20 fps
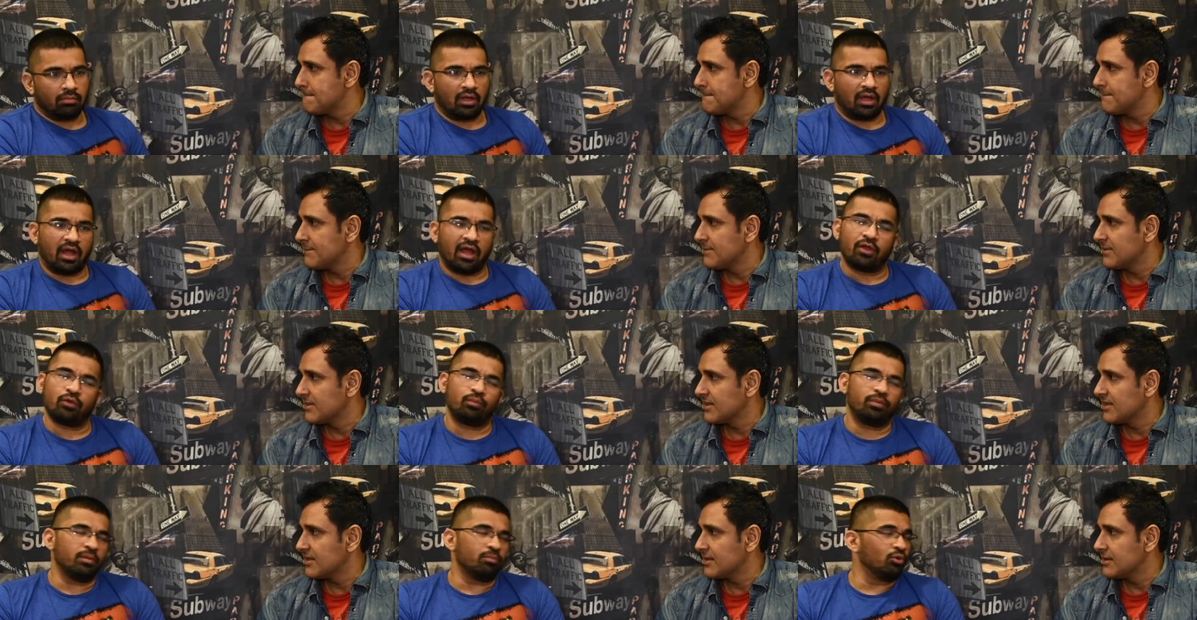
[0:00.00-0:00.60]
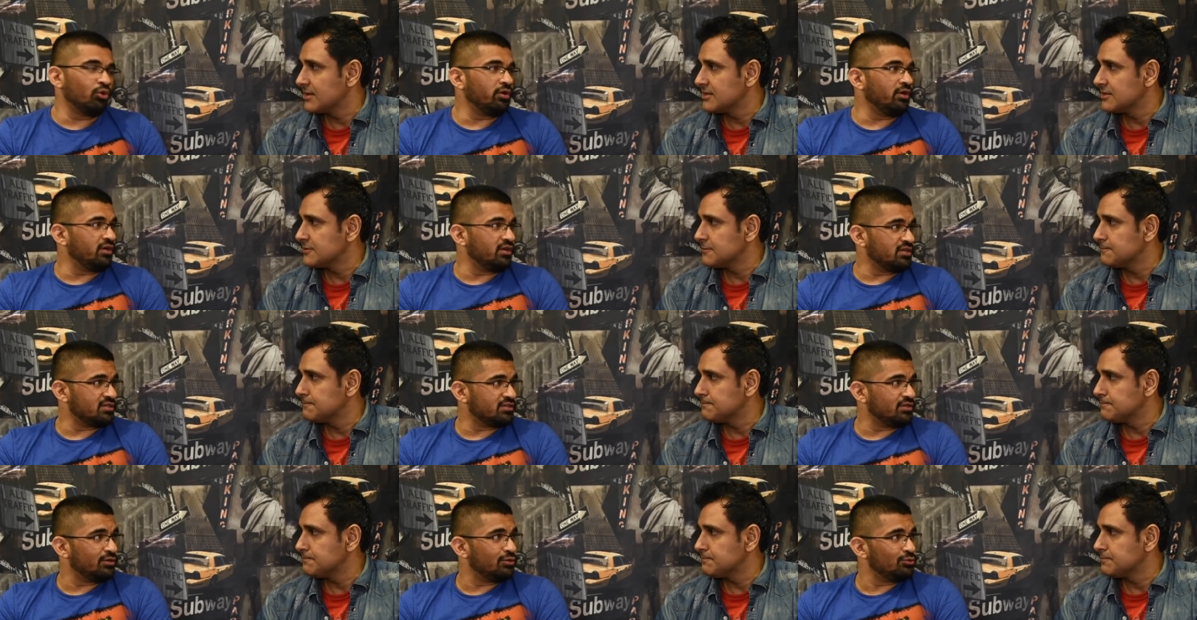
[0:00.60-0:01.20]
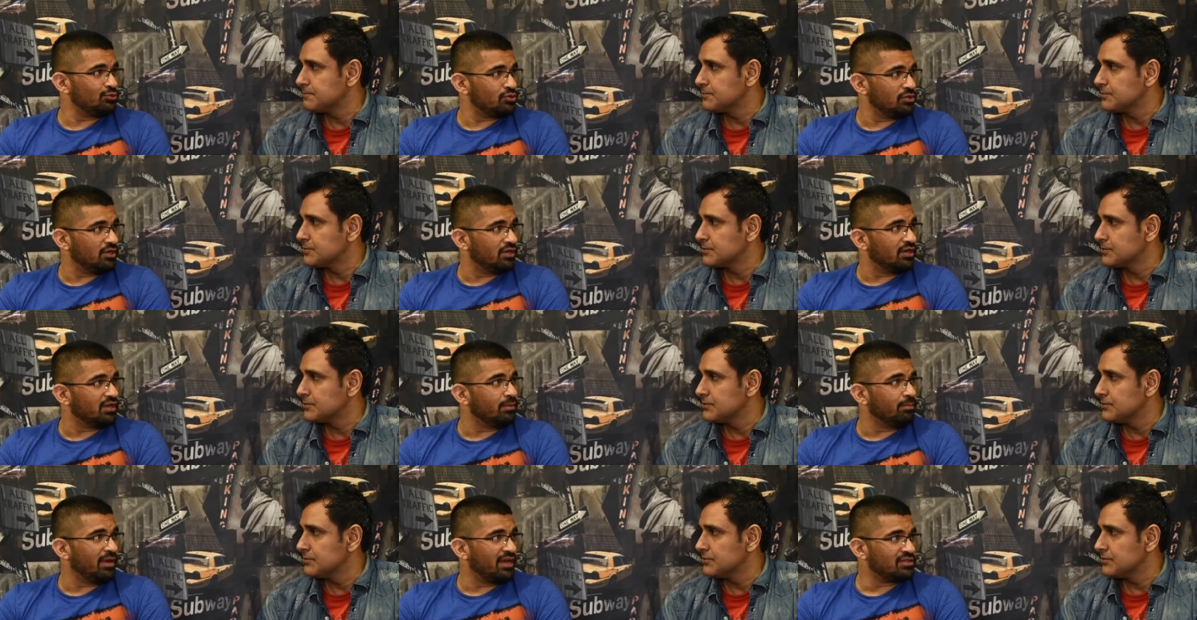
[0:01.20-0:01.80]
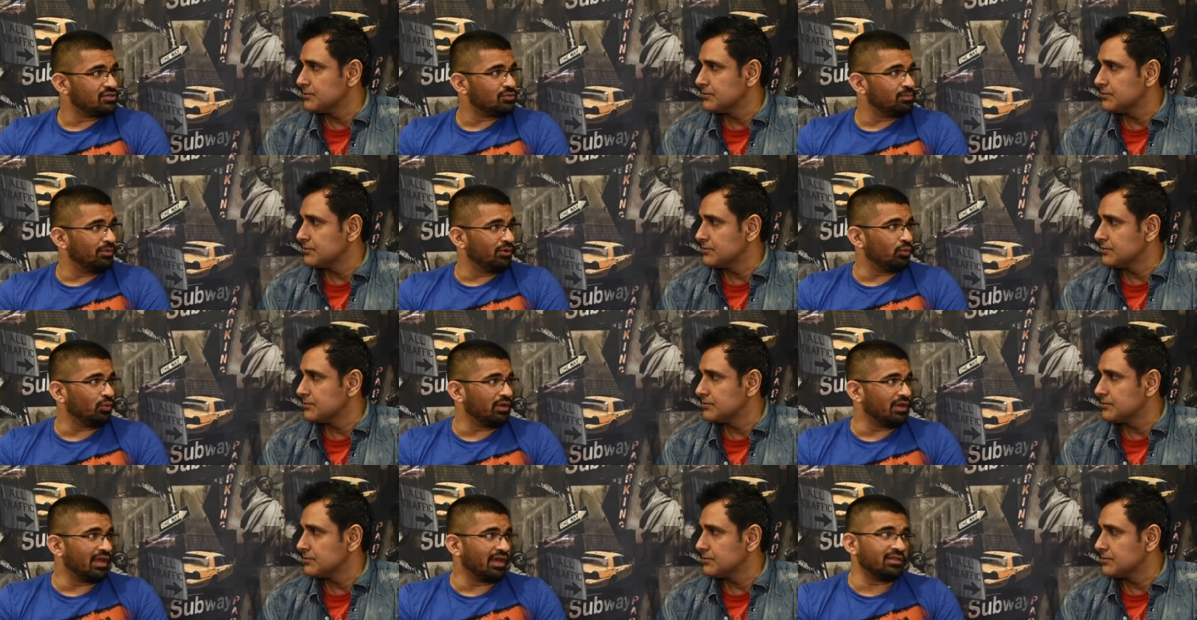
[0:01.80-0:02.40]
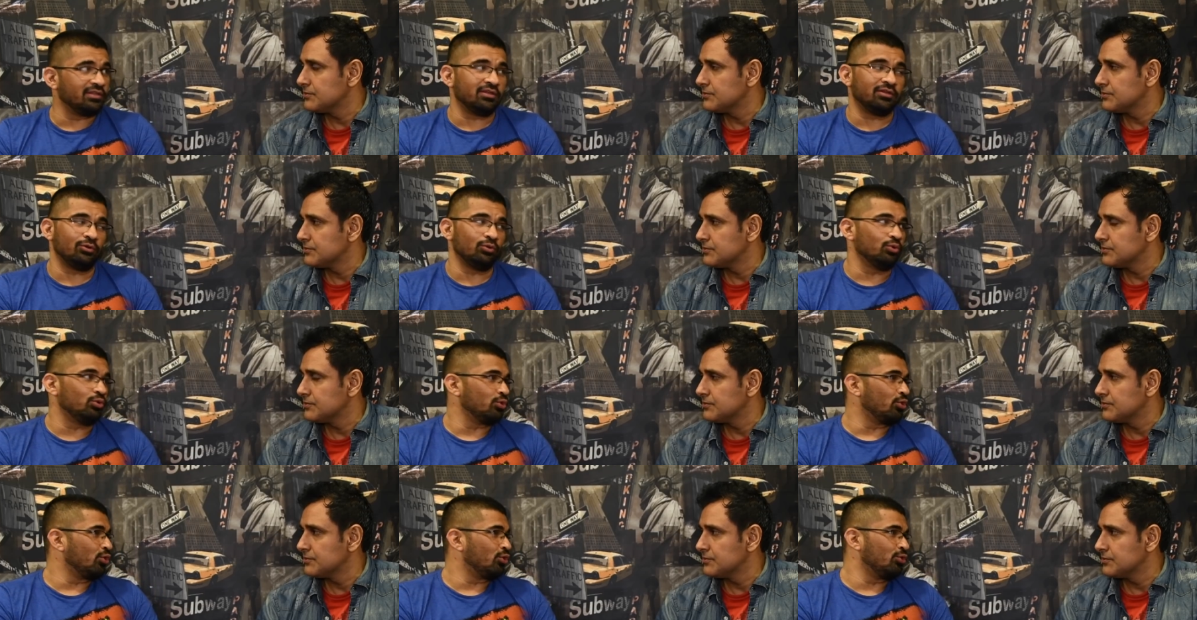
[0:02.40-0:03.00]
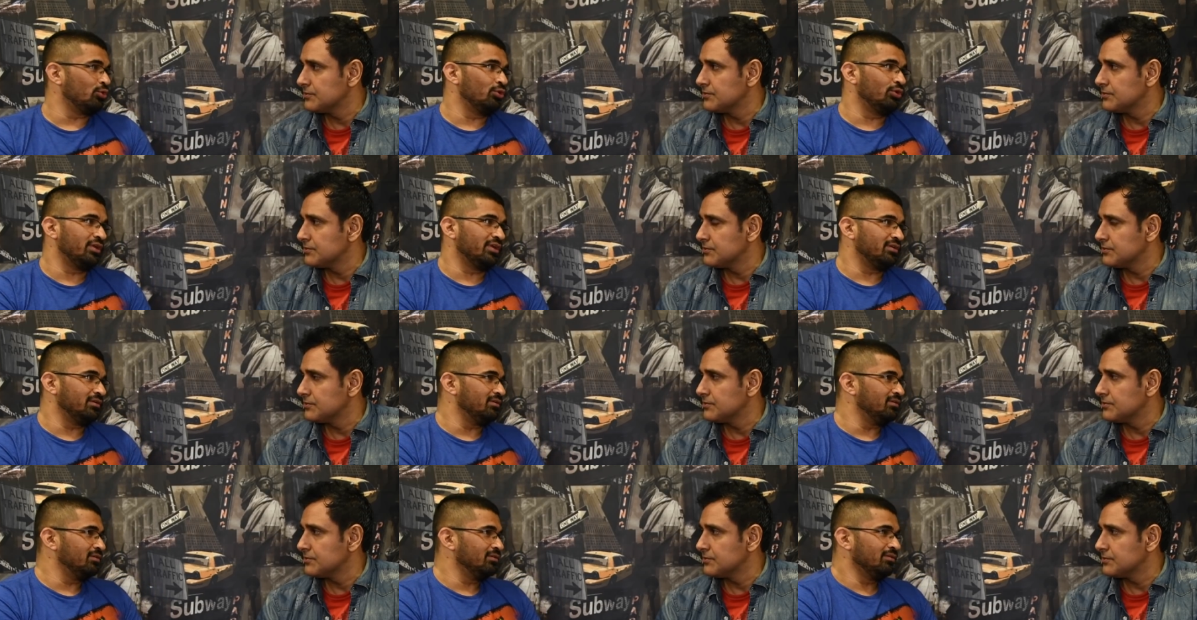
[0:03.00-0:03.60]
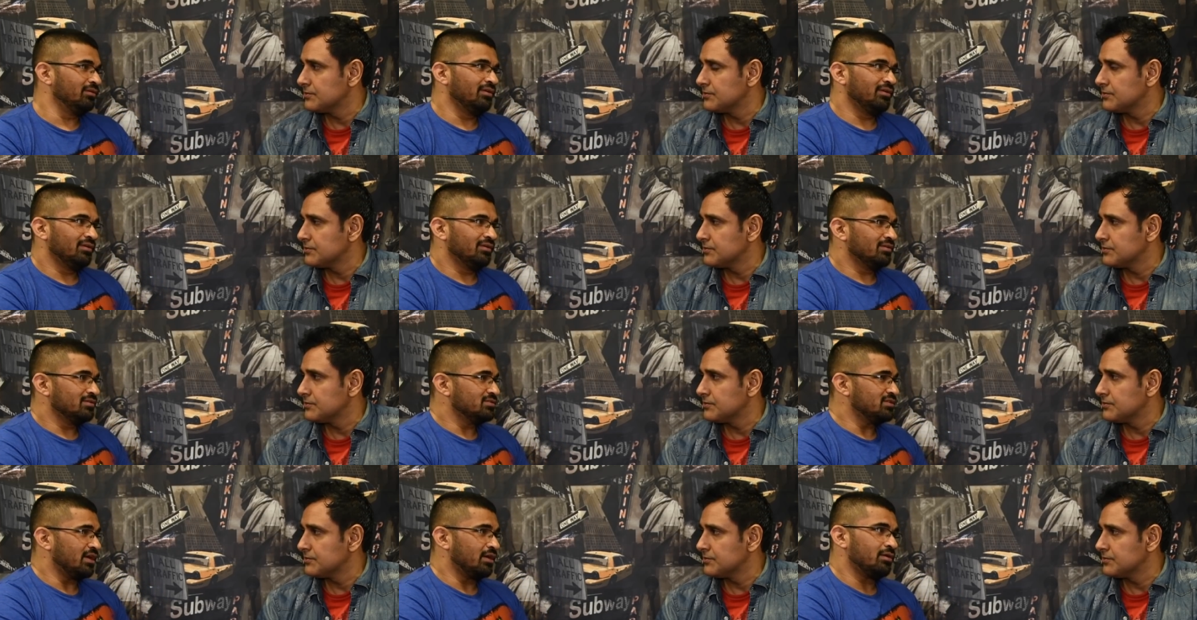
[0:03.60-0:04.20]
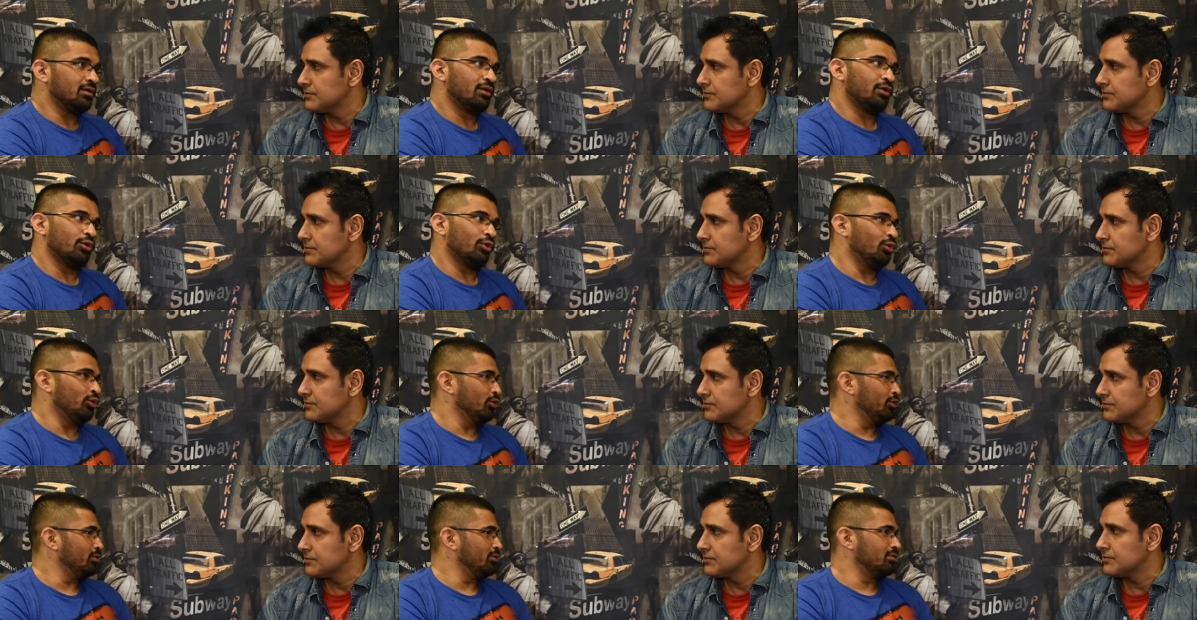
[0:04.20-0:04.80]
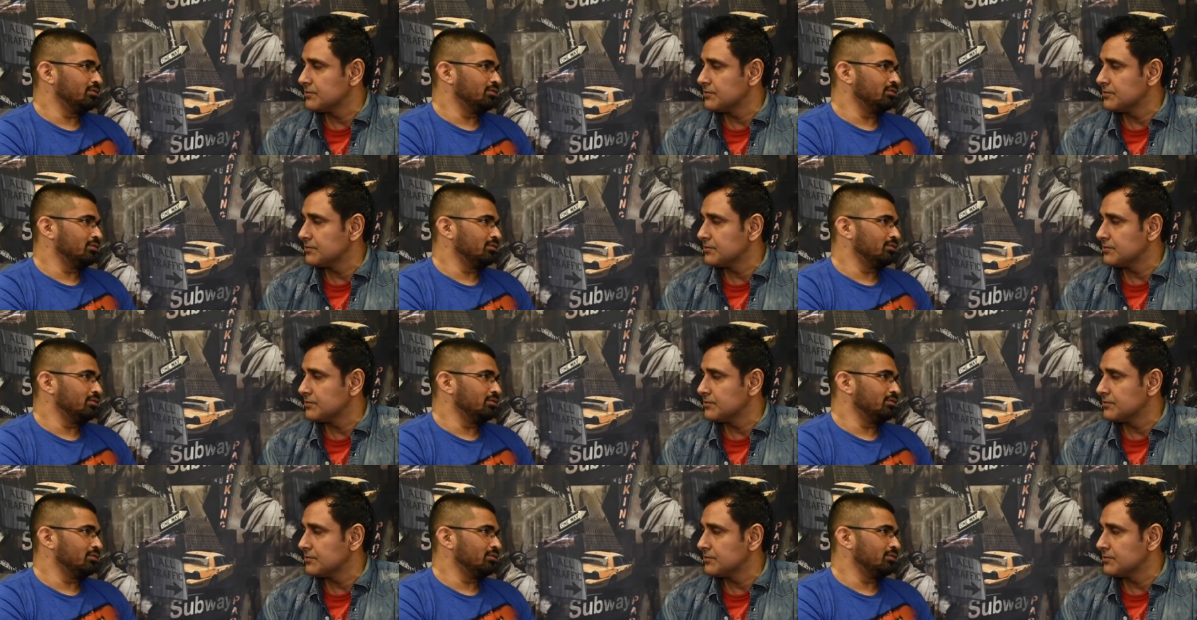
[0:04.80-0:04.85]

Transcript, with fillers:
Speaker 1: I'd be more interested to see a rematch between either Luke Rockhold and Zachary or